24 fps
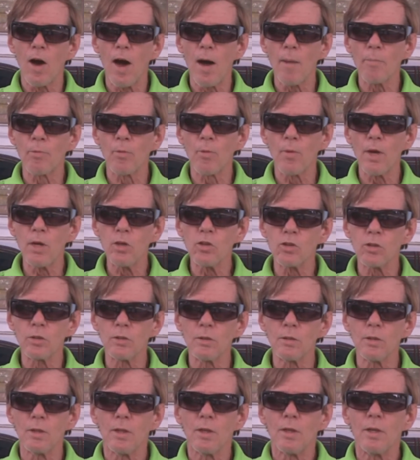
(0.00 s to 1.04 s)

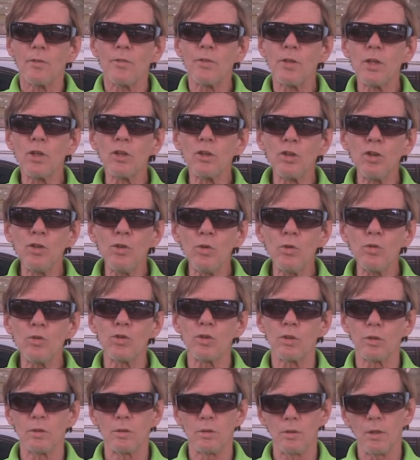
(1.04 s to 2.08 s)
operation the
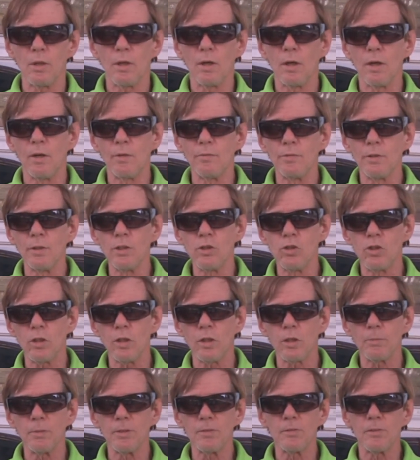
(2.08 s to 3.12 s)
illusion of
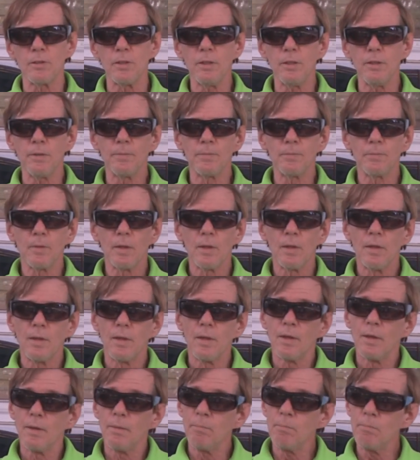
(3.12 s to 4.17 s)
legitimacy,
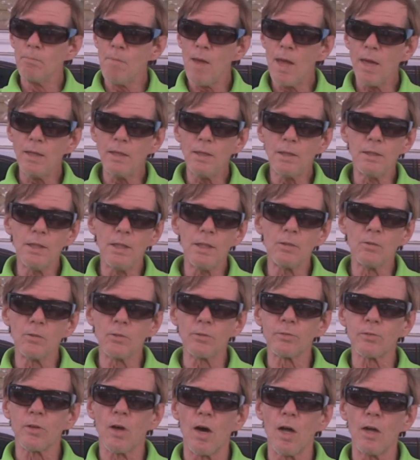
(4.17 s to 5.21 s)
many
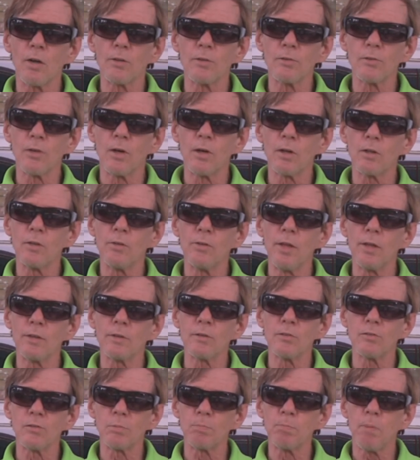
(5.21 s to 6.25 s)
legal scholars argue that
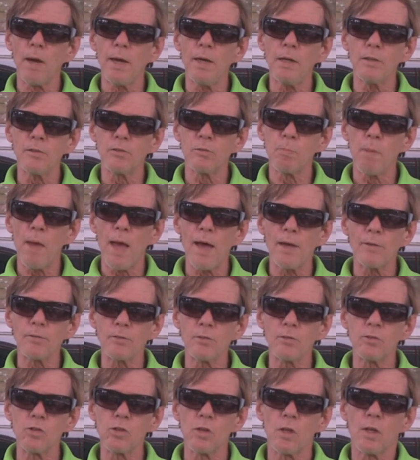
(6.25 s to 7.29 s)
despite its
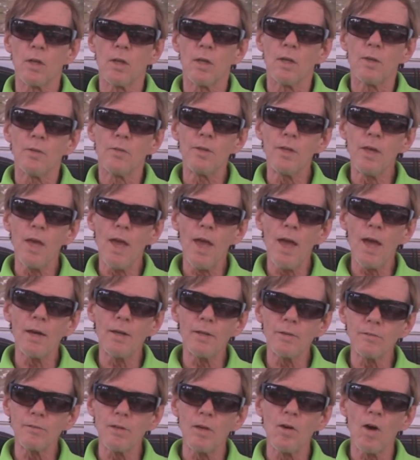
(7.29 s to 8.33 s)
passage, the
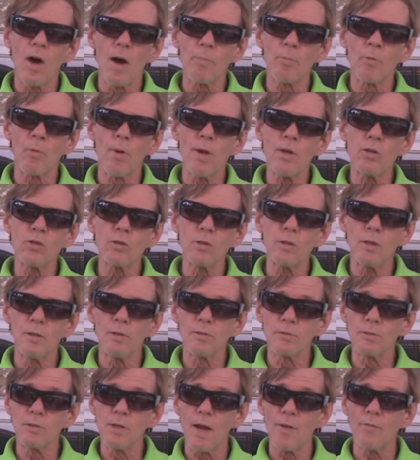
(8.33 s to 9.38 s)
NSA operation
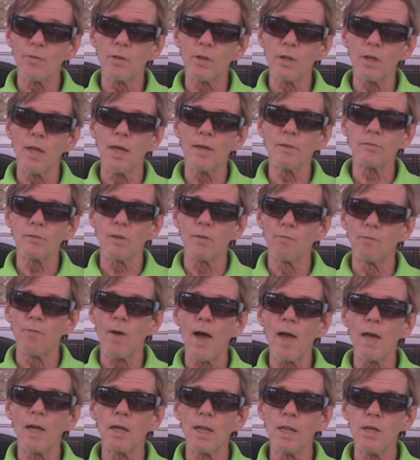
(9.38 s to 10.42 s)
is nevertheless a
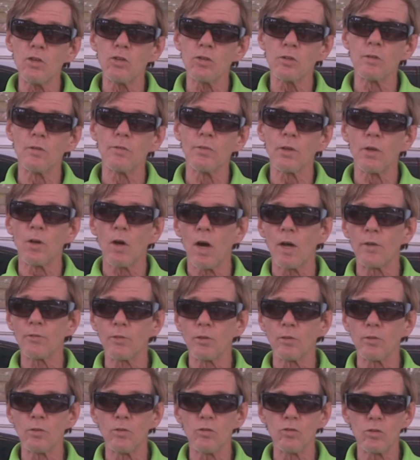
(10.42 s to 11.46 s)
violation of the
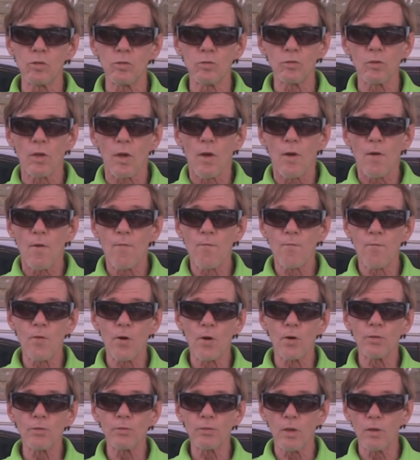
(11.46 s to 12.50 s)
Constitution's
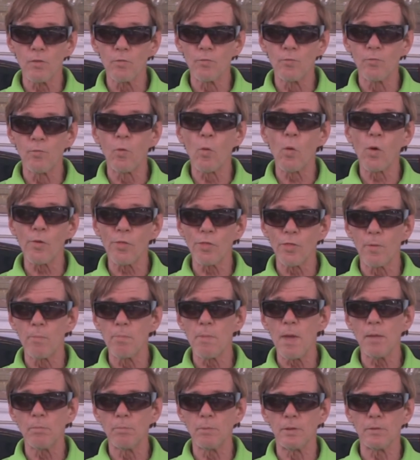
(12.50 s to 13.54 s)
First and Fourth
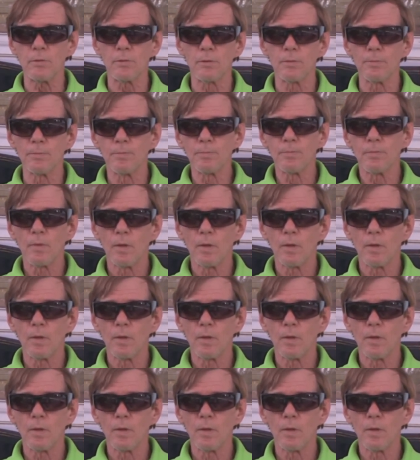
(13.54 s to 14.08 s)
Amendments,